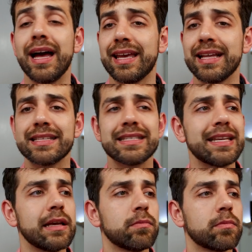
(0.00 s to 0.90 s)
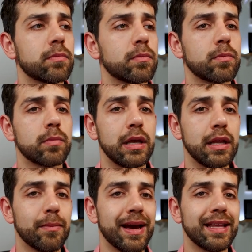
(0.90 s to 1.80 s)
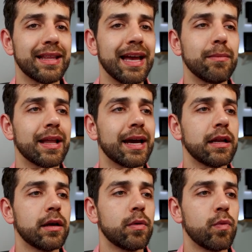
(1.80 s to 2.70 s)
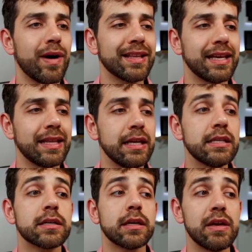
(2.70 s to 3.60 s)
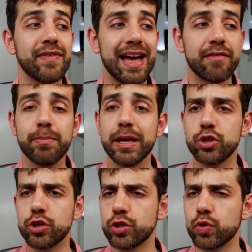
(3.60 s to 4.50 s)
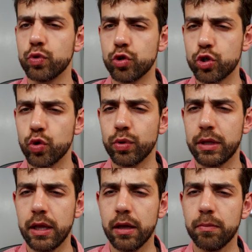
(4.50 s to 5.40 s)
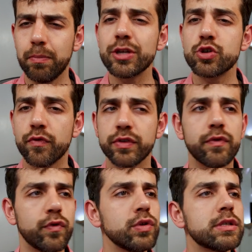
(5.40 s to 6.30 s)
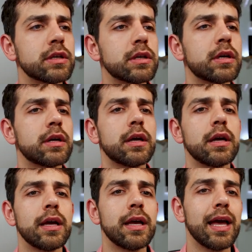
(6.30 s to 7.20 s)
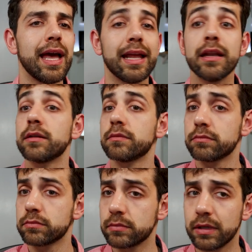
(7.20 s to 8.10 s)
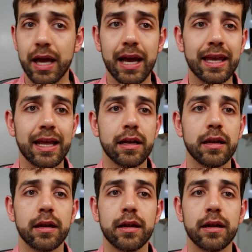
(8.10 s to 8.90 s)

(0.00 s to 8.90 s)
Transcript: I can see in my timeline what I did. If I have pictures, will show the picture of the food, and I can